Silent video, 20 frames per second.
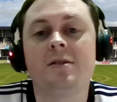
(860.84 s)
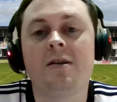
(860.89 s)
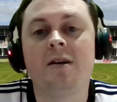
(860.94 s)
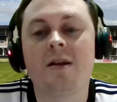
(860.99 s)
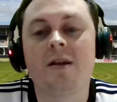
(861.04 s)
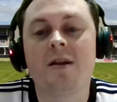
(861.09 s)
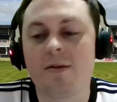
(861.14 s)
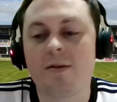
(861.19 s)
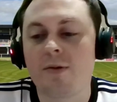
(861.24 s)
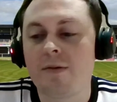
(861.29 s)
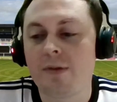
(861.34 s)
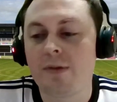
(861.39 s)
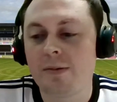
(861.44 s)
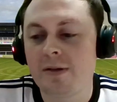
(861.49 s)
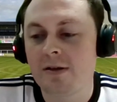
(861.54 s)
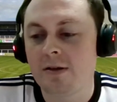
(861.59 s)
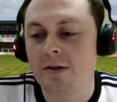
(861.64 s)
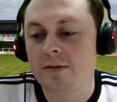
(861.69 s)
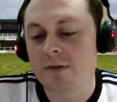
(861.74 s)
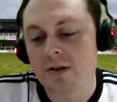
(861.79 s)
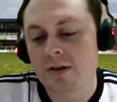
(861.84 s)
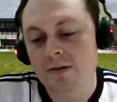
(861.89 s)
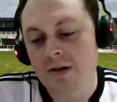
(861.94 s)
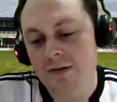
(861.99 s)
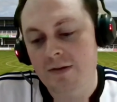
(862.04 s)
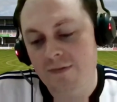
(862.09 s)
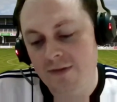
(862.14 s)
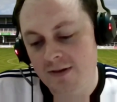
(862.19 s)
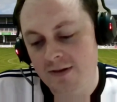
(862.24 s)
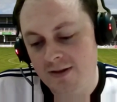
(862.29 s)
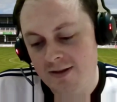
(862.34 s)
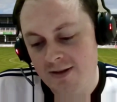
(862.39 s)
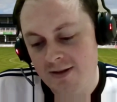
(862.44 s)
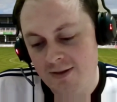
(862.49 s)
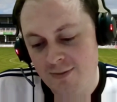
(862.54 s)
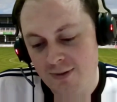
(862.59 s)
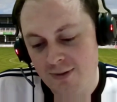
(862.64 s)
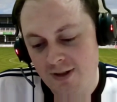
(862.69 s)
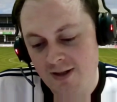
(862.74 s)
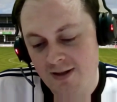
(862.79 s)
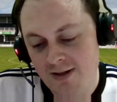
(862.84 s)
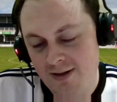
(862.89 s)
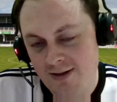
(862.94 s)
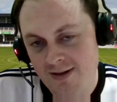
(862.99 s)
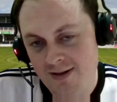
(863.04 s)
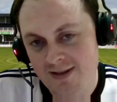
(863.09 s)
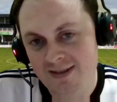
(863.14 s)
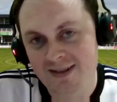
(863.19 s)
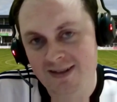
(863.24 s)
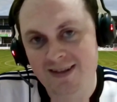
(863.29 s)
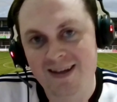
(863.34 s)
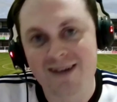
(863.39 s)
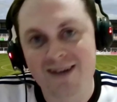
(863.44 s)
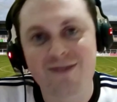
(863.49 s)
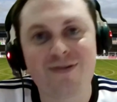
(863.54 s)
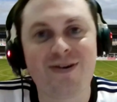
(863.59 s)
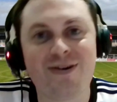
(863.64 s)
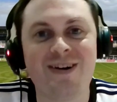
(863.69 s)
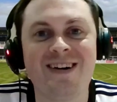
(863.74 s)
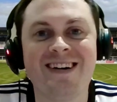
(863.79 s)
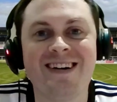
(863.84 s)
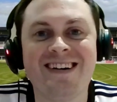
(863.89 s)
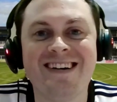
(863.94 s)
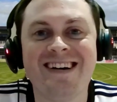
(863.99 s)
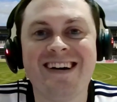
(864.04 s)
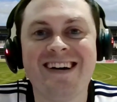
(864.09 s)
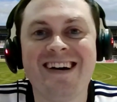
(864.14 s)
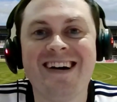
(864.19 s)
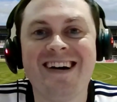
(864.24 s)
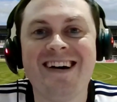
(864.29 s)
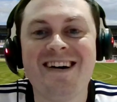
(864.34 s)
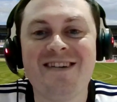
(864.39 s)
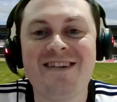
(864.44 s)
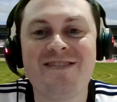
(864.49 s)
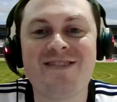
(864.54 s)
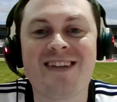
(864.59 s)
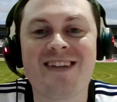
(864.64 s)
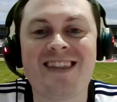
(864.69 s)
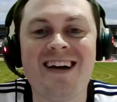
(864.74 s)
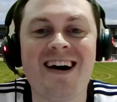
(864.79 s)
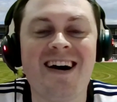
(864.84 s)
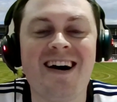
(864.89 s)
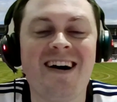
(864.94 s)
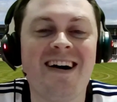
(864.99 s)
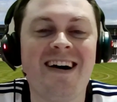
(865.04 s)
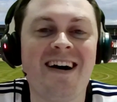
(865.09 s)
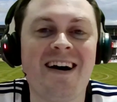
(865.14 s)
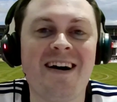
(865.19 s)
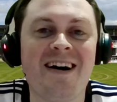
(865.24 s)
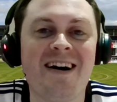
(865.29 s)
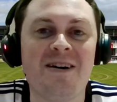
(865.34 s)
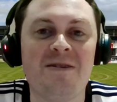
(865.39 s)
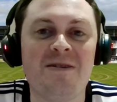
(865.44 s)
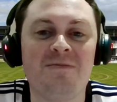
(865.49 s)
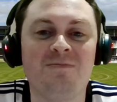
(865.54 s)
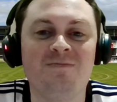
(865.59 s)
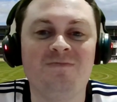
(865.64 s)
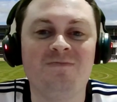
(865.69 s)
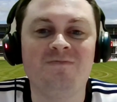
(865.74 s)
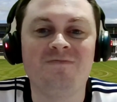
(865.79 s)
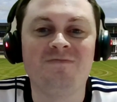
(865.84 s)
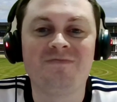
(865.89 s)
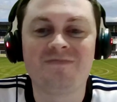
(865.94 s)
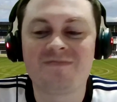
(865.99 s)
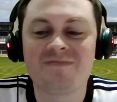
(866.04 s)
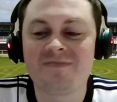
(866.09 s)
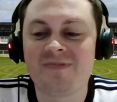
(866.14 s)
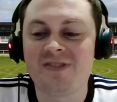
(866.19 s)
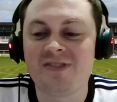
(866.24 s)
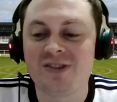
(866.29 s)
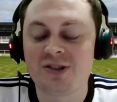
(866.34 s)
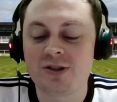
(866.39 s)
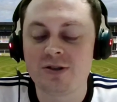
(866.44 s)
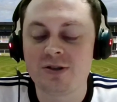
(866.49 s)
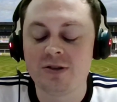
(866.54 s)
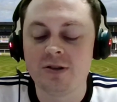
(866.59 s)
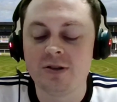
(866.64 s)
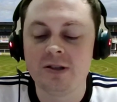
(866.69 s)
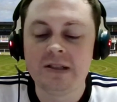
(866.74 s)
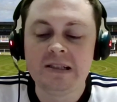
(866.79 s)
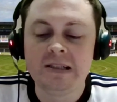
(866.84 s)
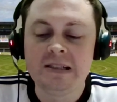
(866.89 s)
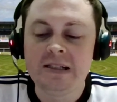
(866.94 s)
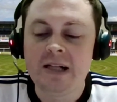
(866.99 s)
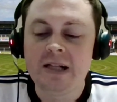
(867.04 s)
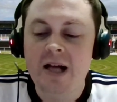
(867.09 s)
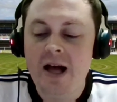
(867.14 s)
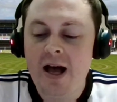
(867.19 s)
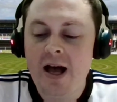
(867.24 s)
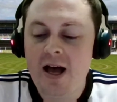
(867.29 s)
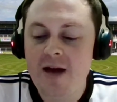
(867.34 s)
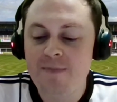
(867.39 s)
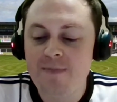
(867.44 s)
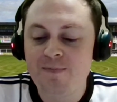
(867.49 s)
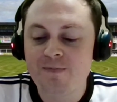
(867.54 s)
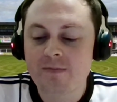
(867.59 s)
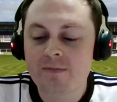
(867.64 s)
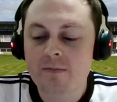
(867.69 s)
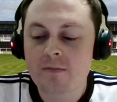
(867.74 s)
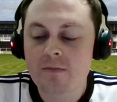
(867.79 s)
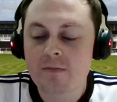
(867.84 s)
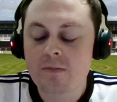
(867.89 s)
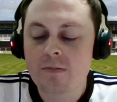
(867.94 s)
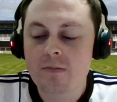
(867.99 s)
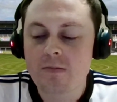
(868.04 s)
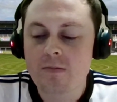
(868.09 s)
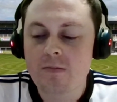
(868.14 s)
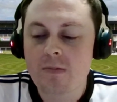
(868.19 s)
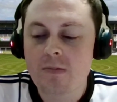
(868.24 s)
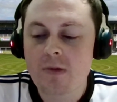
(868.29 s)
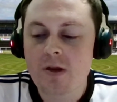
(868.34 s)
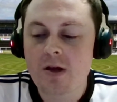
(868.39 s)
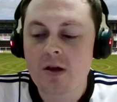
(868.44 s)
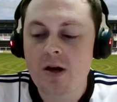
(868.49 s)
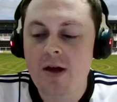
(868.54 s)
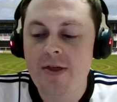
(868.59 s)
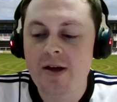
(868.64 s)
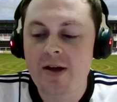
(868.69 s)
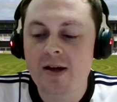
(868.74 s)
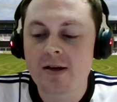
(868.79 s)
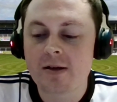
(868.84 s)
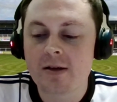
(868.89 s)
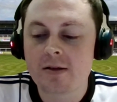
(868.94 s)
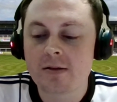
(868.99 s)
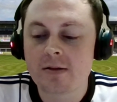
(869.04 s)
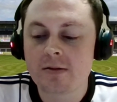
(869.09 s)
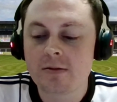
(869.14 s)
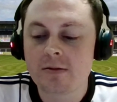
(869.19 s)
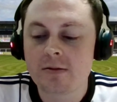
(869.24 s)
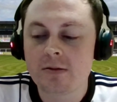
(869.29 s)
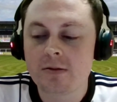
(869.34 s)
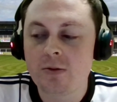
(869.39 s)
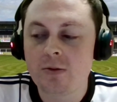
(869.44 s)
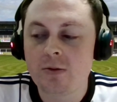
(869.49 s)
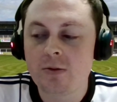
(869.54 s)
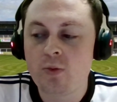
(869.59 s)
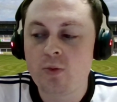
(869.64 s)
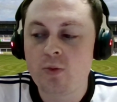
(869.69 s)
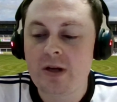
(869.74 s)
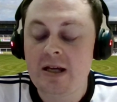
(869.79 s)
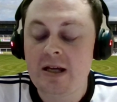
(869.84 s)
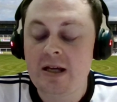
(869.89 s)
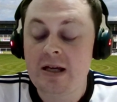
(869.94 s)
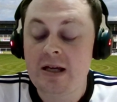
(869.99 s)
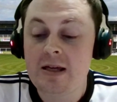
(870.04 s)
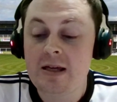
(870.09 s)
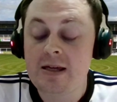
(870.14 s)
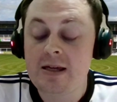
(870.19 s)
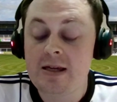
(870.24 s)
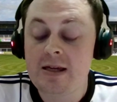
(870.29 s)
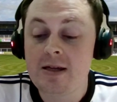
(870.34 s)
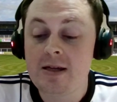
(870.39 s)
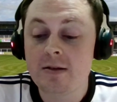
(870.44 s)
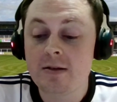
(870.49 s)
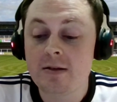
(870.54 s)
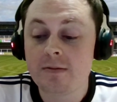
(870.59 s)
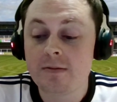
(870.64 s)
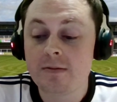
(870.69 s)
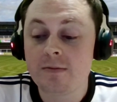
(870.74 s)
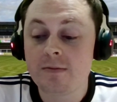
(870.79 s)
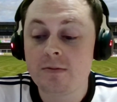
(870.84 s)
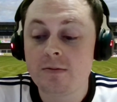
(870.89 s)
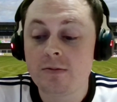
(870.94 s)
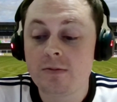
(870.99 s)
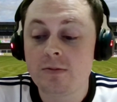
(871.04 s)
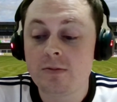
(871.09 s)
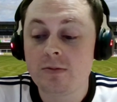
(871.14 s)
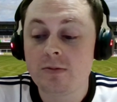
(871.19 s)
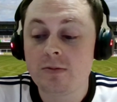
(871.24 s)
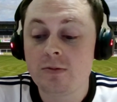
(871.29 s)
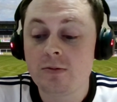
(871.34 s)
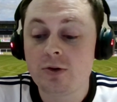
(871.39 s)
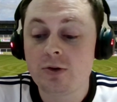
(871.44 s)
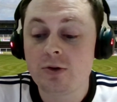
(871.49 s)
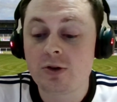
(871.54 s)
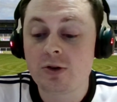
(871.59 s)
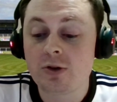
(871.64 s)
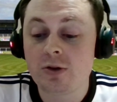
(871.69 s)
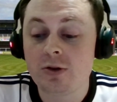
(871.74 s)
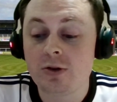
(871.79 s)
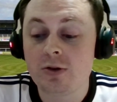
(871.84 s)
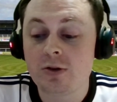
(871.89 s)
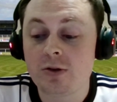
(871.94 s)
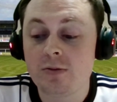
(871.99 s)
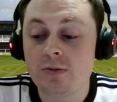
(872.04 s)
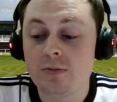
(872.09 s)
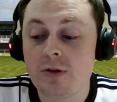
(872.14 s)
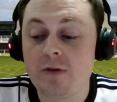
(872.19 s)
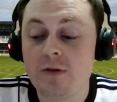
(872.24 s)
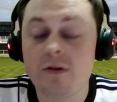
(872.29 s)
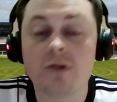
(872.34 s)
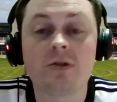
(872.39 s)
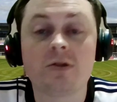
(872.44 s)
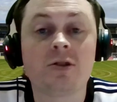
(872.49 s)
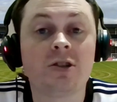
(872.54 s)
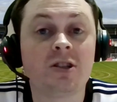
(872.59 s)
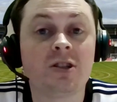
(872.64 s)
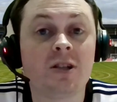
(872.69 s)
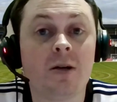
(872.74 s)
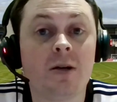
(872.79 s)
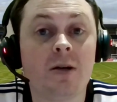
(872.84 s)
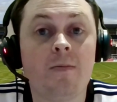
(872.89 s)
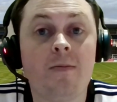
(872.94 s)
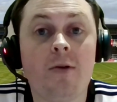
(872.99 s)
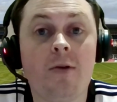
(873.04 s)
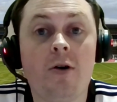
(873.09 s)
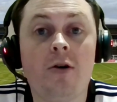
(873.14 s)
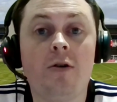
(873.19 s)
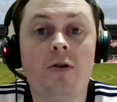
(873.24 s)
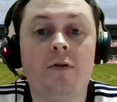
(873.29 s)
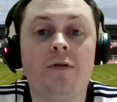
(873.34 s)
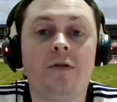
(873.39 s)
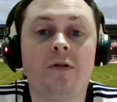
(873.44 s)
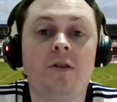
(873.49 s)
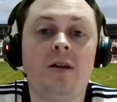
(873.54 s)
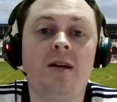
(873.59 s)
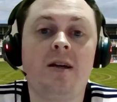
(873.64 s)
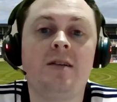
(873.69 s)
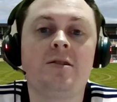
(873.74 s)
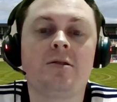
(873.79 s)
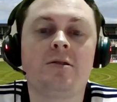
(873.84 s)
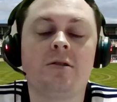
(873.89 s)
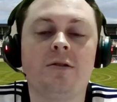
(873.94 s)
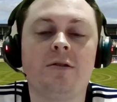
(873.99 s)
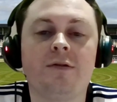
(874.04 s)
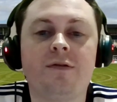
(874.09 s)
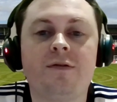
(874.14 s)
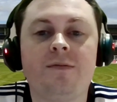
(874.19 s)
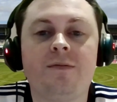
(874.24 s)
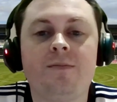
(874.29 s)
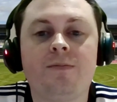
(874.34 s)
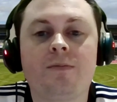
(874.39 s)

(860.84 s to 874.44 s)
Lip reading: And I think we probably got Ronnie Radford to thank for that, for sure. Um, I think we should move on to some of the sort of